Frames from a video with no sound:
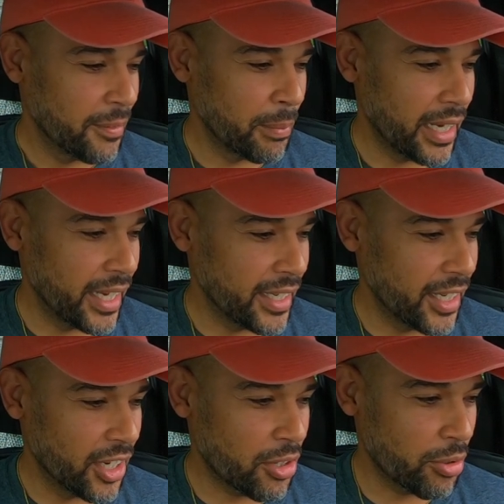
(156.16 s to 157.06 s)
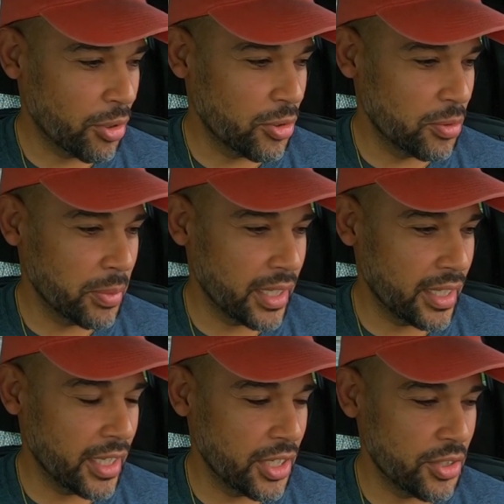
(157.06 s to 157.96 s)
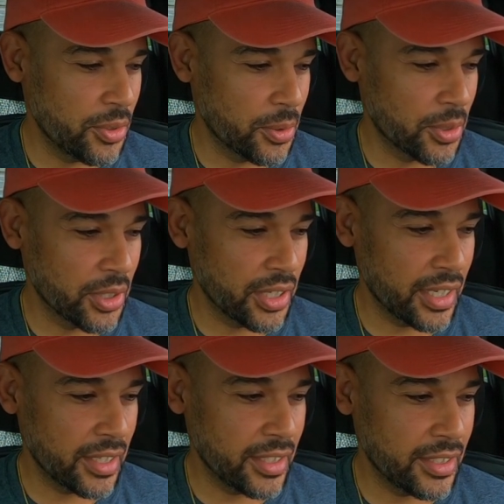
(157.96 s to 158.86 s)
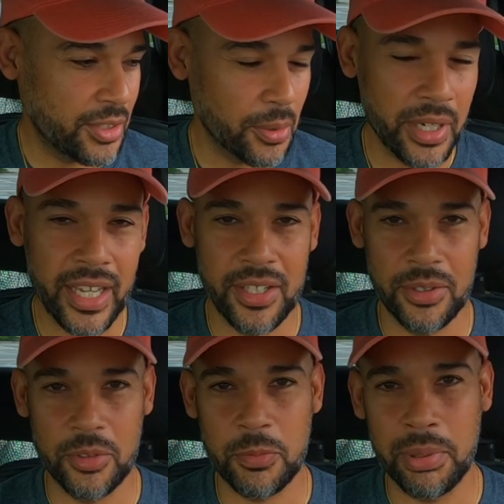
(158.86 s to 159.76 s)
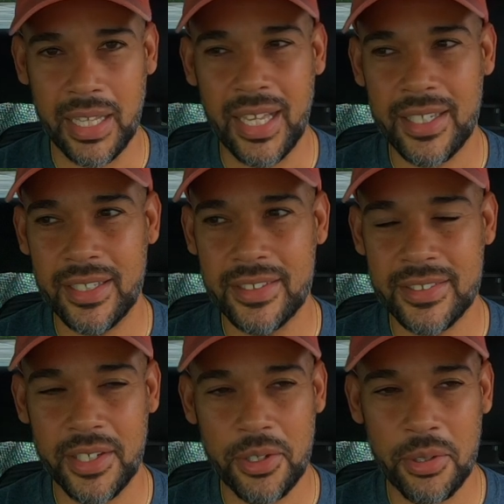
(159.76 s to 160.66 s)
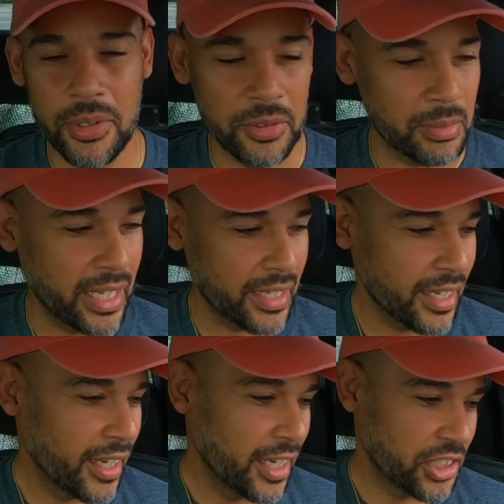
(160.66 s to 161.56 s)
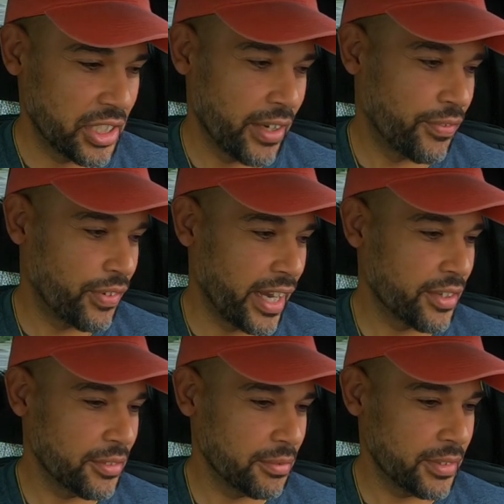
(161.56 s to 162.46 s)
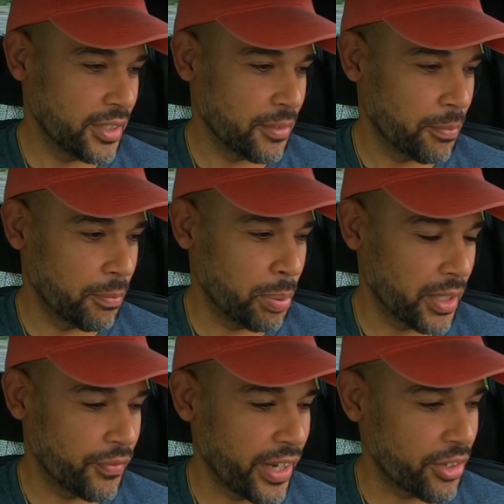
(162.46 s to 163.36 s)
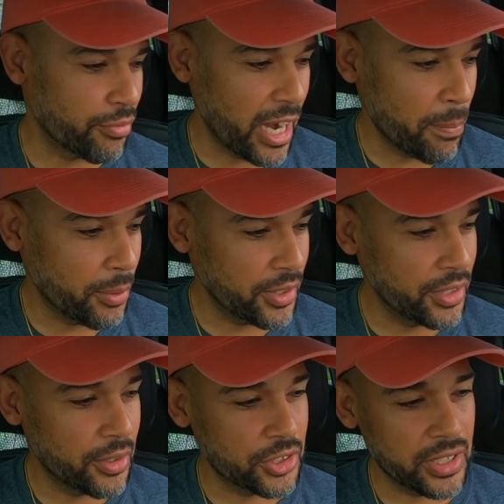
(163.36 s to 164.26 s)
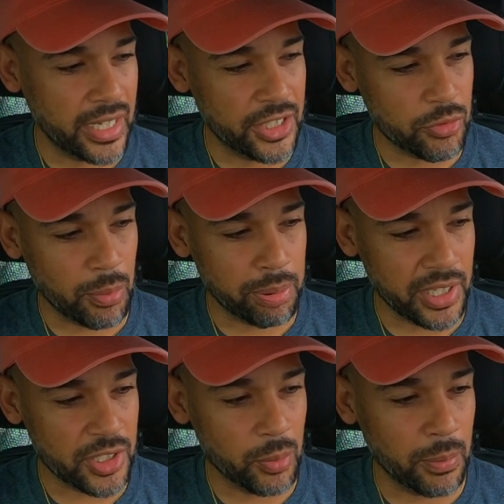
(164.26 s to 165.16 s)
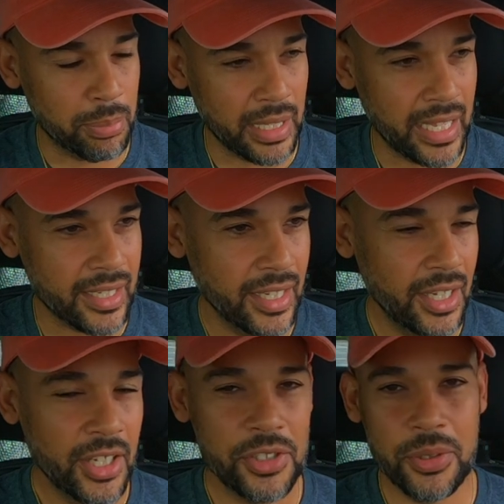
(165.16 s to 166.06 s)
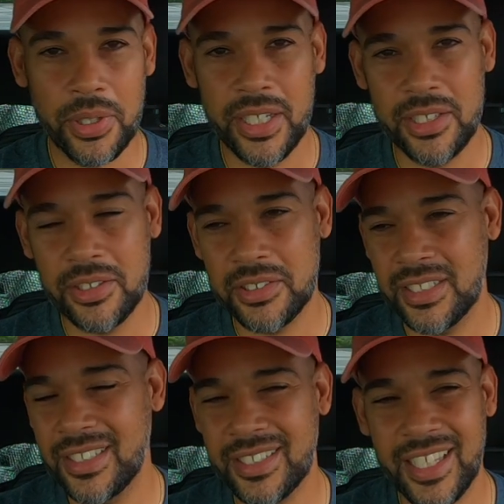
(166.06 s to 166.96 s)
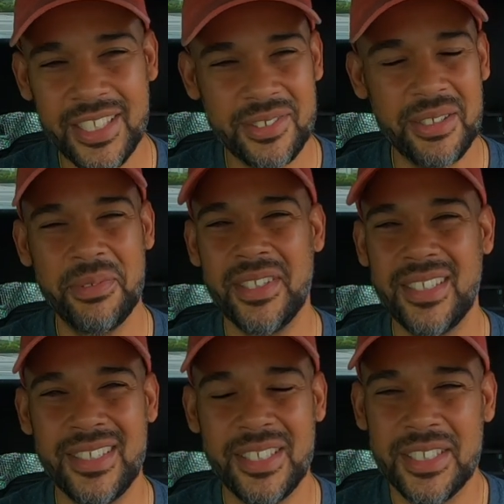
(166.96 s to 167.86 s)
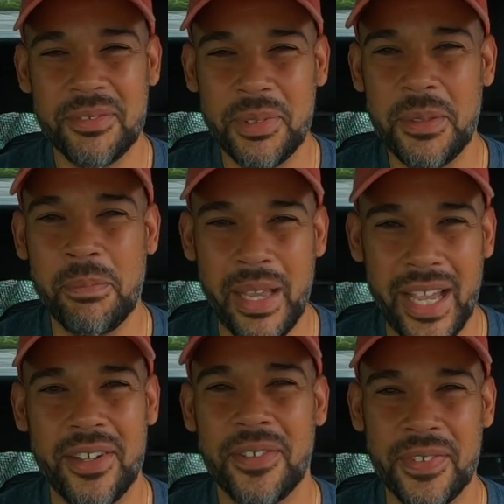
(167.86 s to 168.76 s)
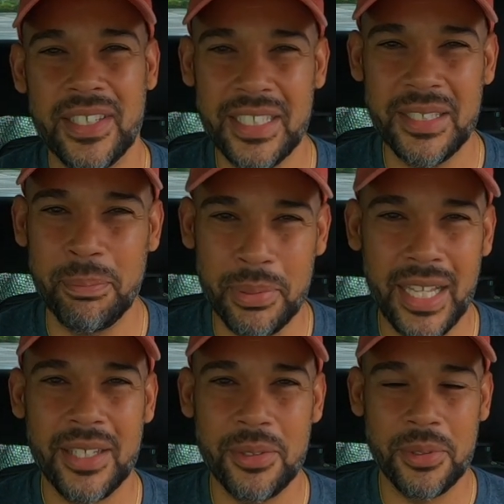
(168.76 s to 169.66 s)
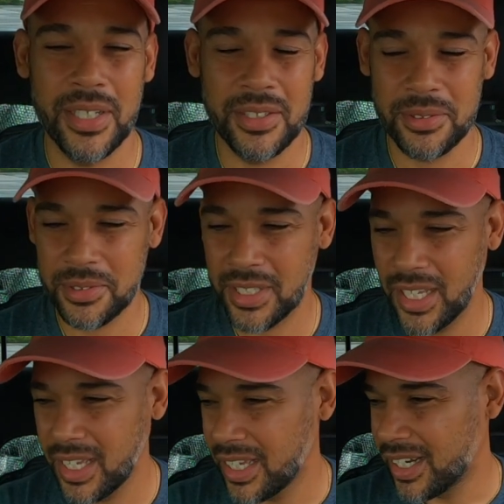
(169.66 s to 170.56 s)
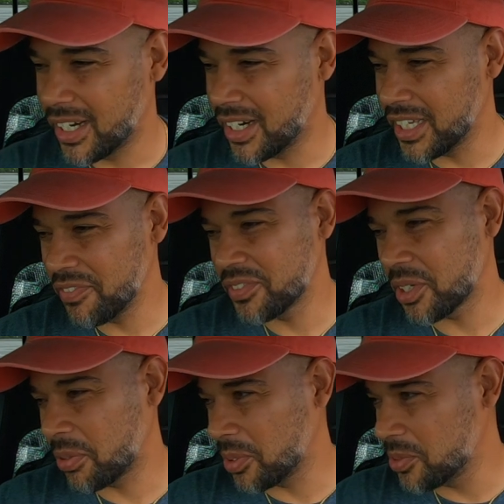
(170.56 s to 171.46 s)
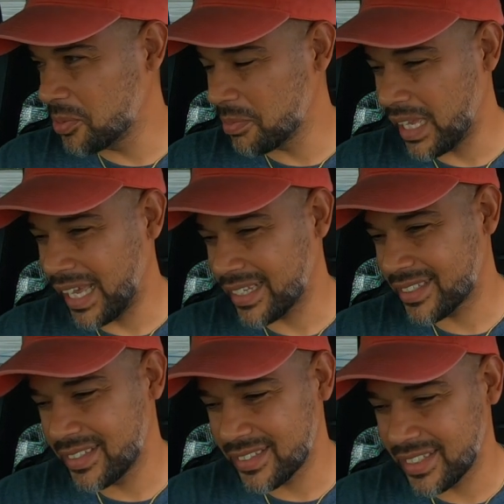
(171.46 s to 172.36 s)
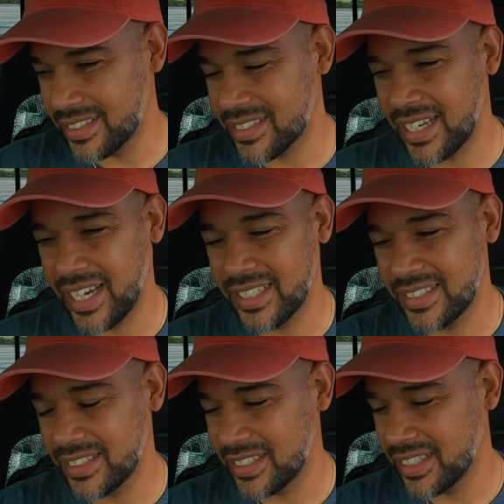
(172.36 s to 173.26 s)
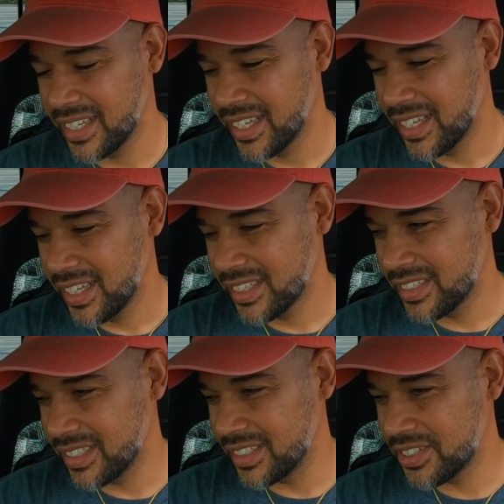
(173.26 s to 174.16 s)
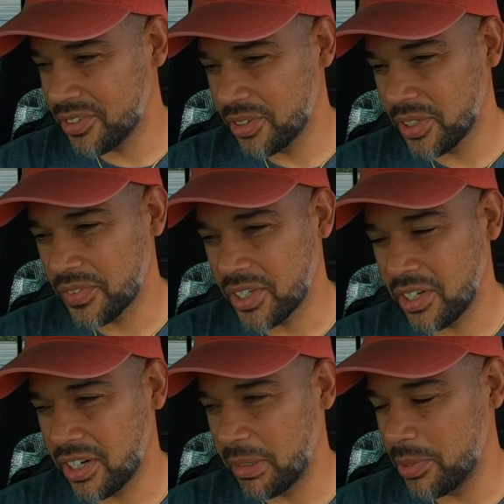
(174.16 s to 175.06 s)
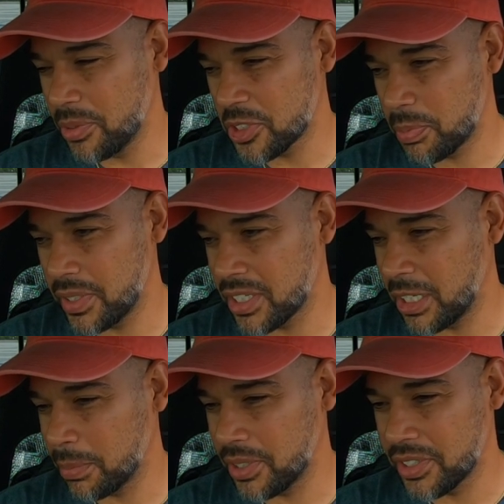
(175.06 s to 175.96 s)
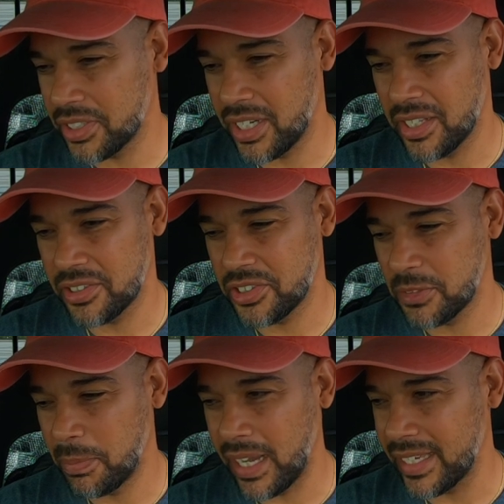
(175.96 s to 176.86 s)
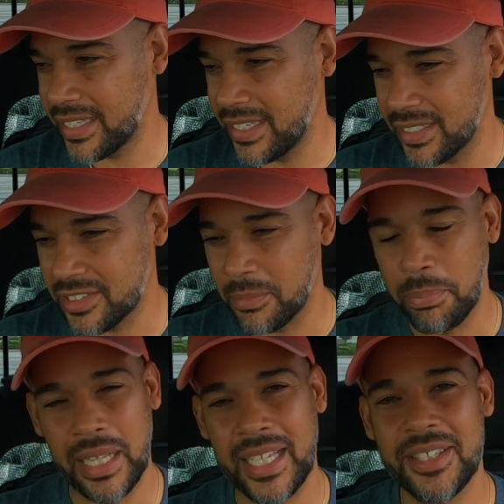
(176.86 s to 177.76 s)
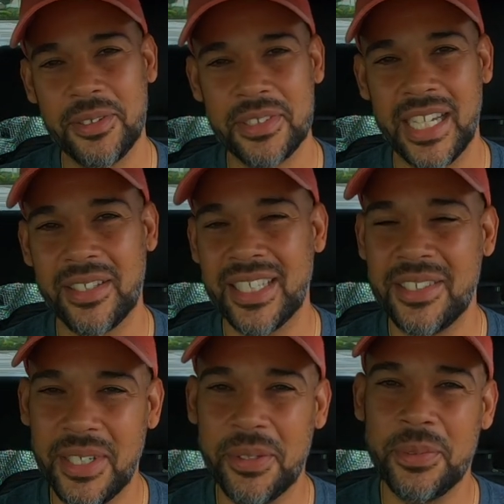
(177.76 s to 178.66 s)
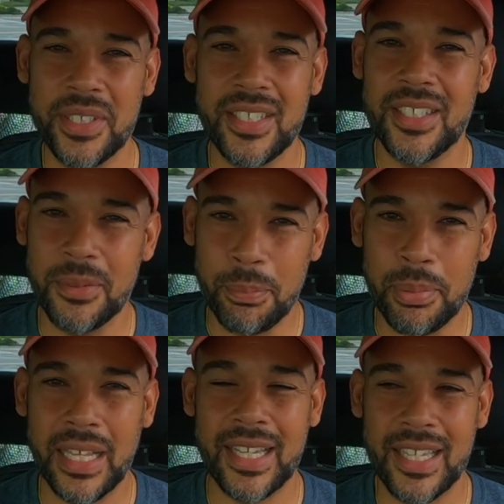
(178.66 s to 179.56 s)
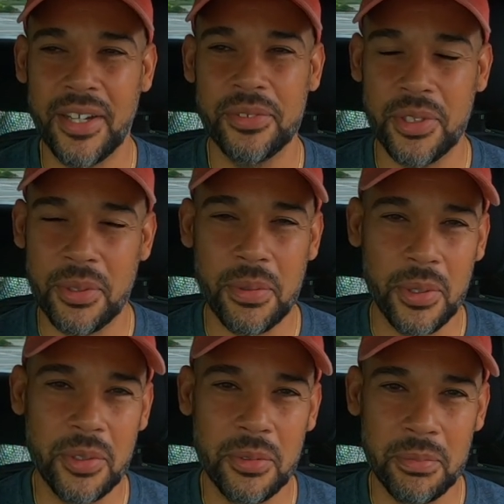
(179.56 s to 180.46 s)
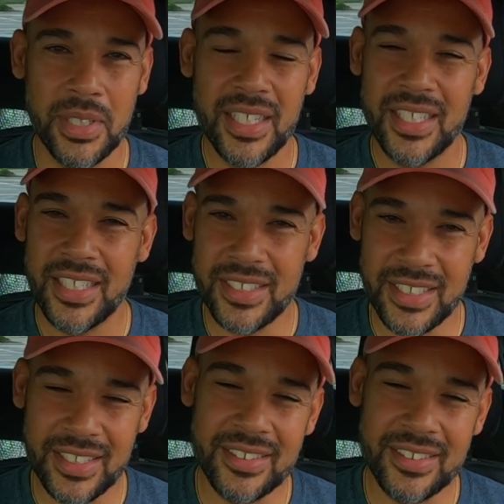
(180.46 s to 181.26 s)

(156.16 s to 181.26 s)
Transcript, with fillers: my uh, chrome indoor door handles black instead of chrome like should i vinyl you know put a vinyl wrap on it or should i just replace them with black door handles and it's like do i really does it really matter if i need black door handles uh, even the chrome accents inside the the interior of the car. I mean, you can spend a couple of hundred dollars just buying kits to black those out. Like, do I really need to black out the chrome in the